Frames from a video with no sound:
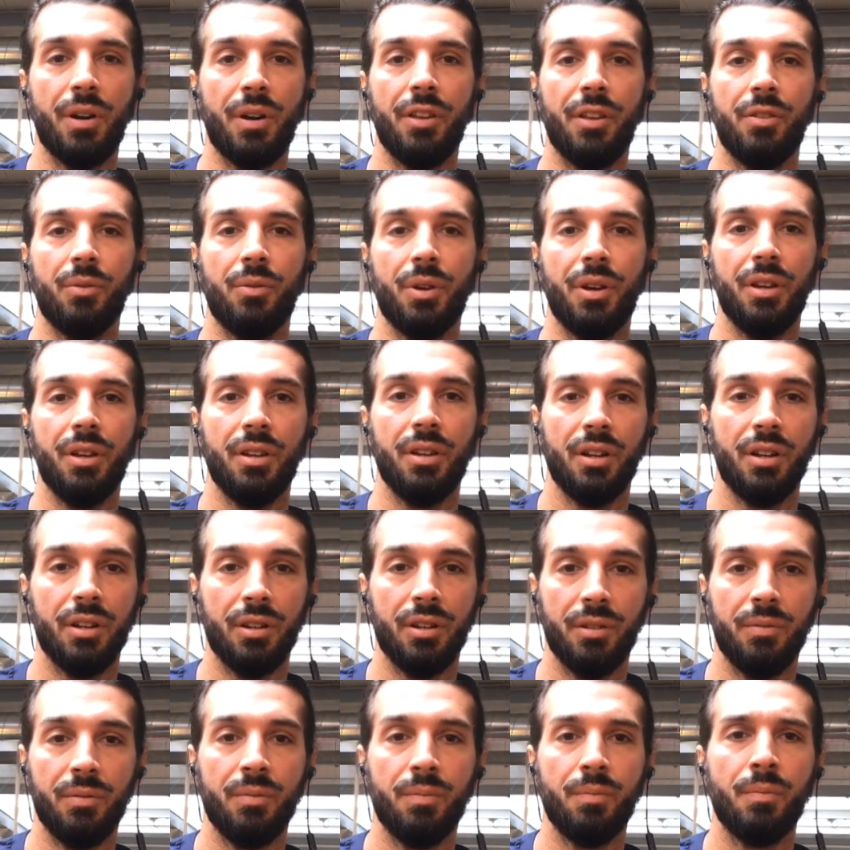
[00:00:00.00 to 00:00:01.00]
By the way,
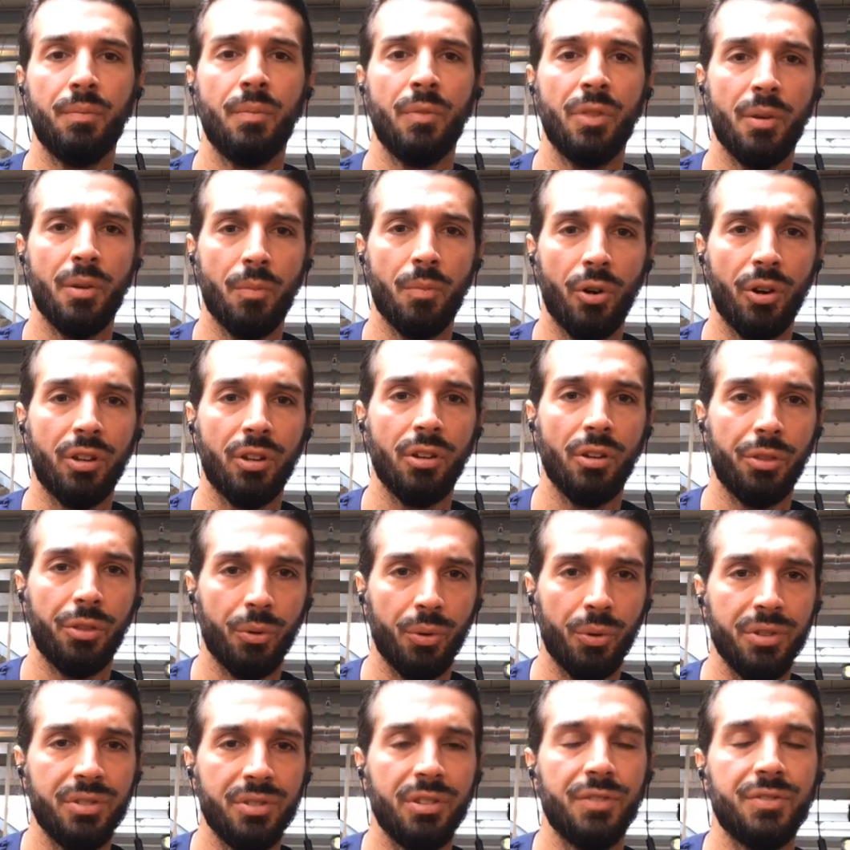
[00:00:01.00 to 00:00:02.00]
the Market
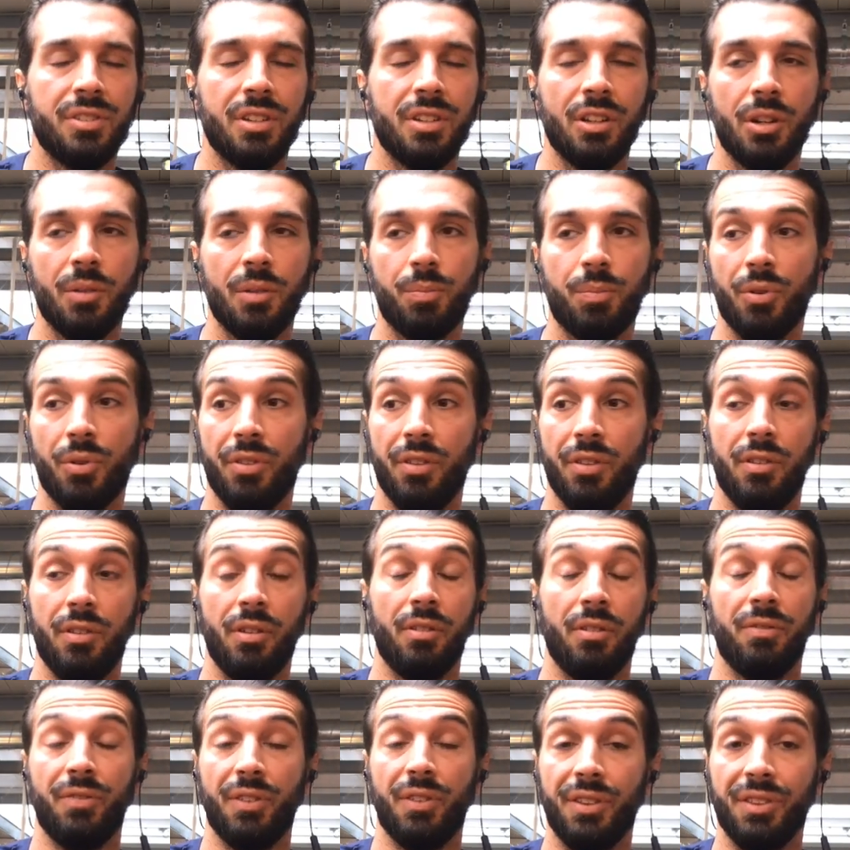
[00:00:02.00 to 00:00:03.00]
Authority of Singapore, they've
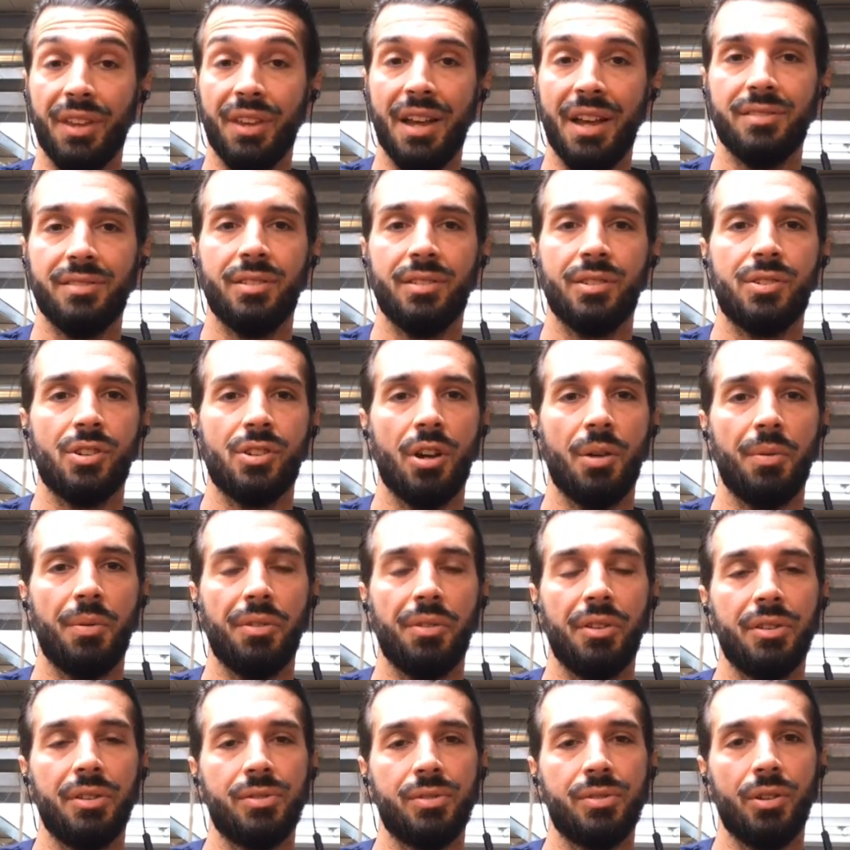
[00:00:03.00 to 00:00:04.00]
done a fantastic job. I
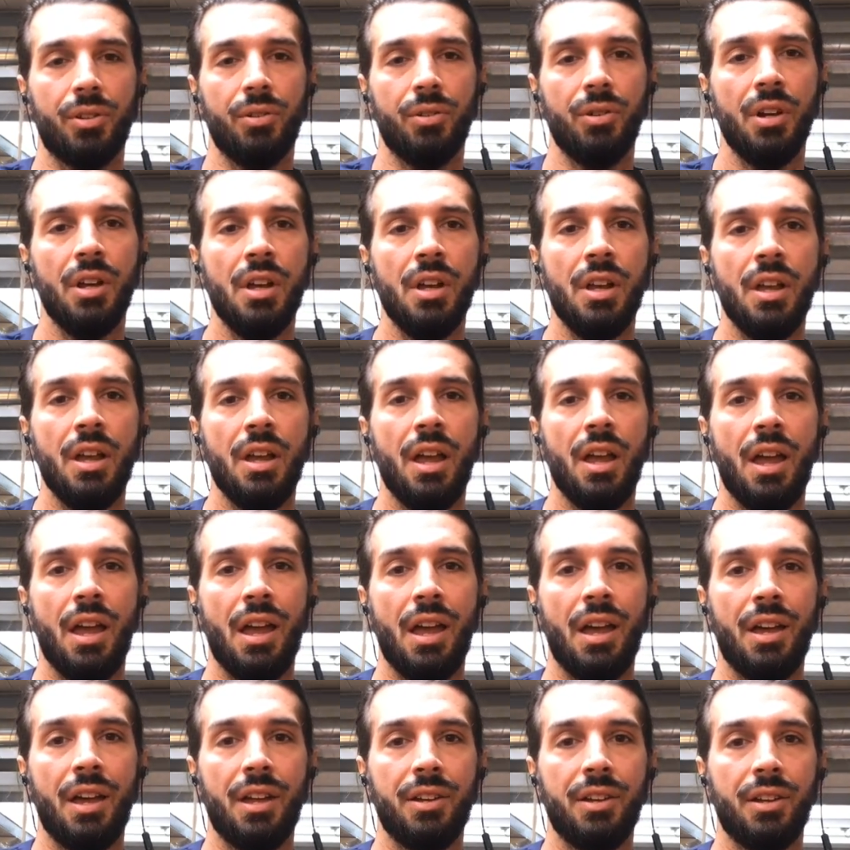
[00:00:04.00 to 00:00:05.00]
think so,
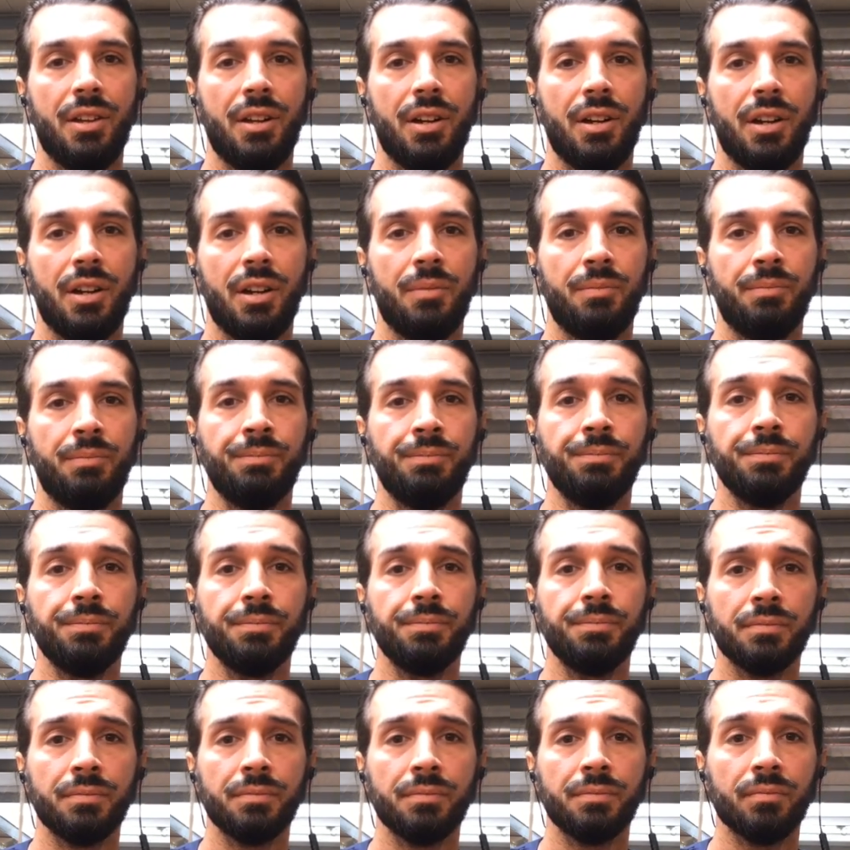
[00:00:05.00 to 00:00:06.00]
and
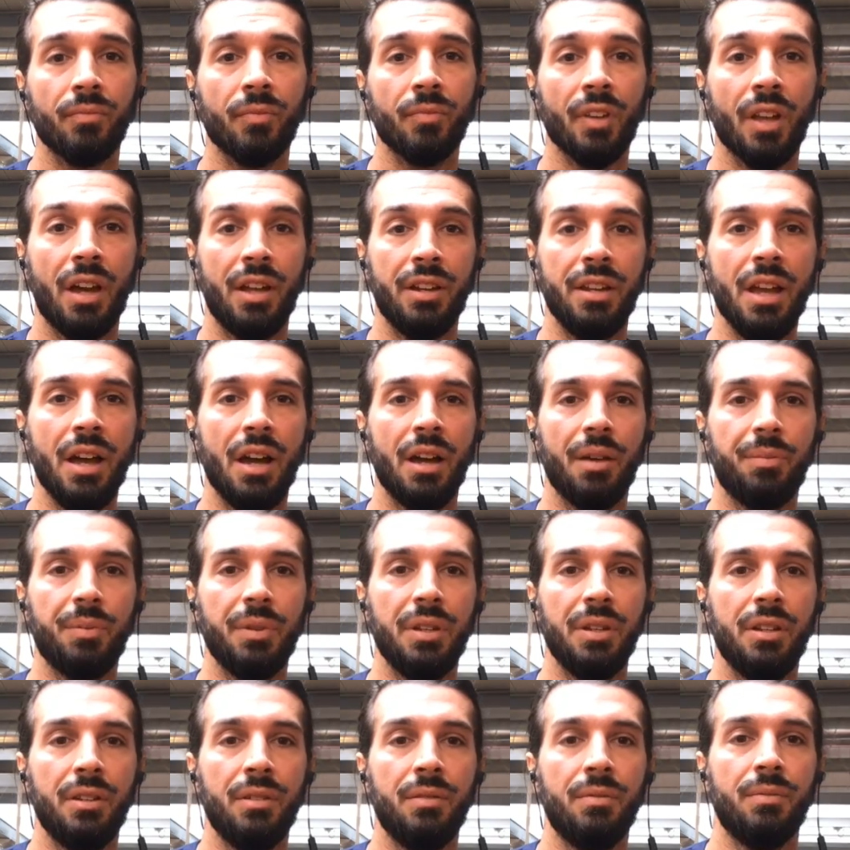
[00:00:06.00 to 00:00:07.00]
yeah, I
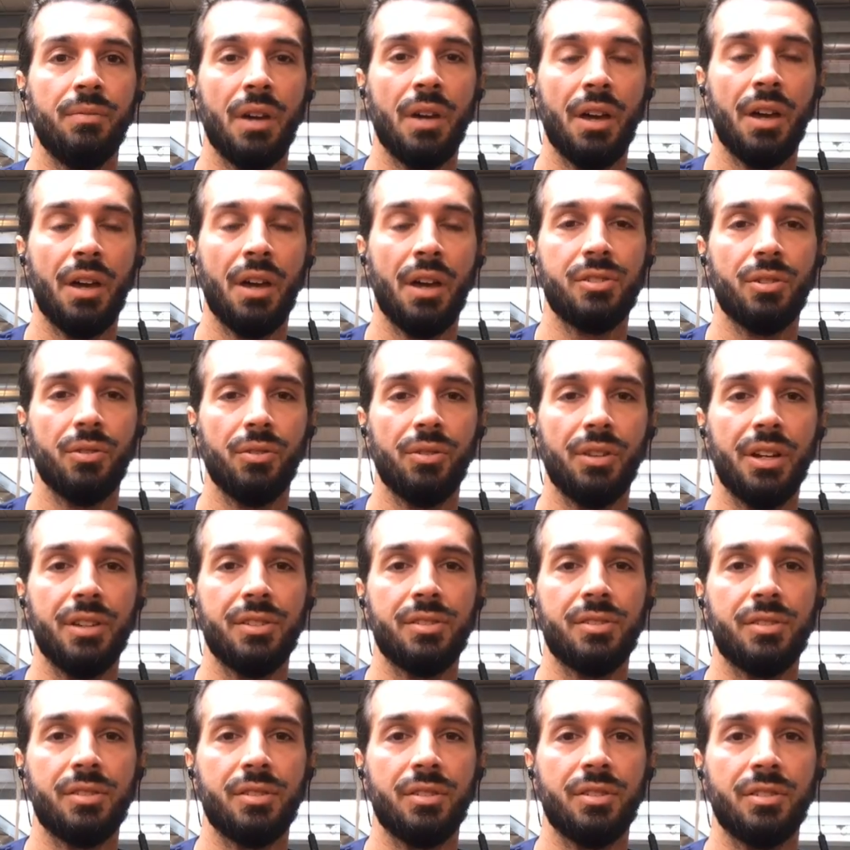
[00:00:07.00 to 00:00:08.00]
mean, I think so.
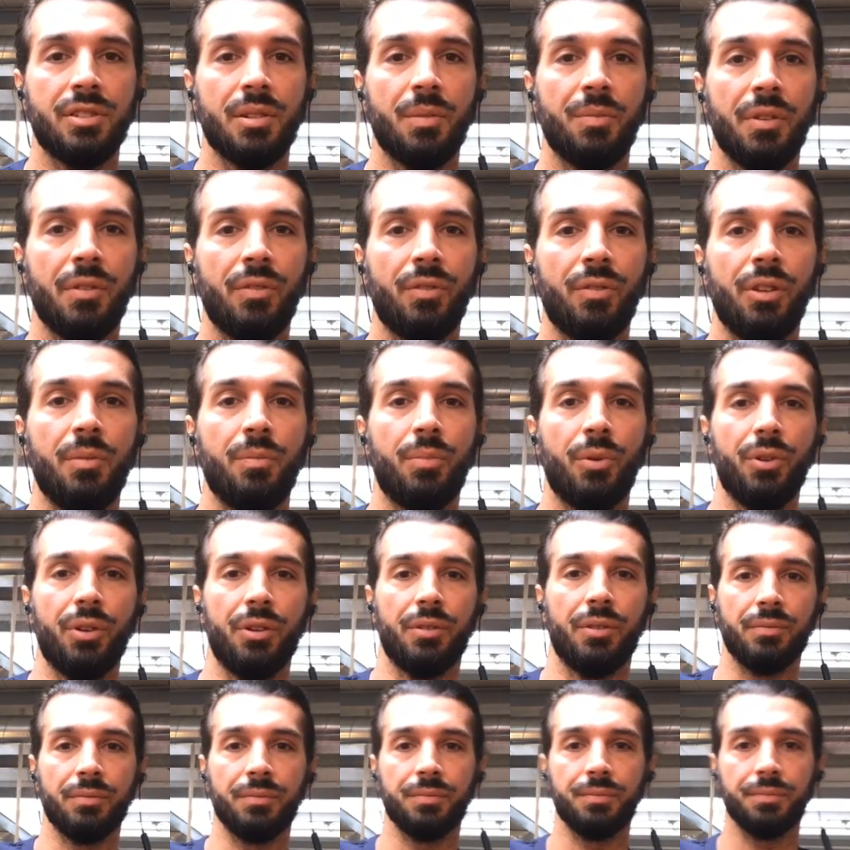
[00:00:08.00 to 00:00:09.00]
That's something really important.